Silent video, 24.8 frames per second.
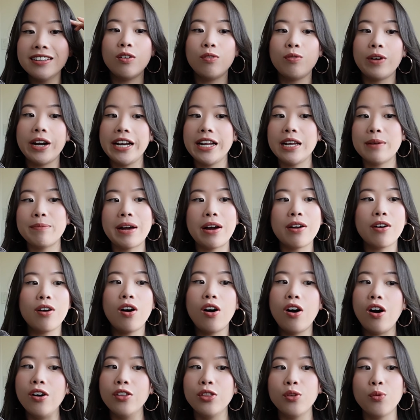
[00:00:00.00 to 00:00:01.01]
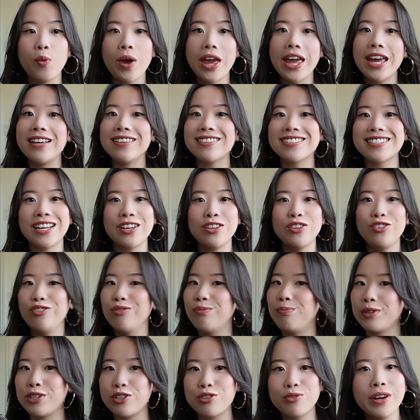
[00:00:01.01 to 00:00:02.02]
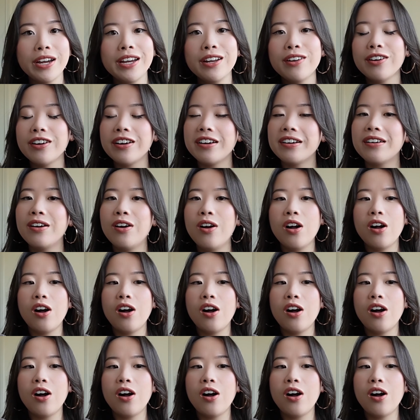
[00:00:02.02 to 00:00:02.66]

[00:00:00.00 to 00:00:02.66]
writing about all the ways that you've betrayed her,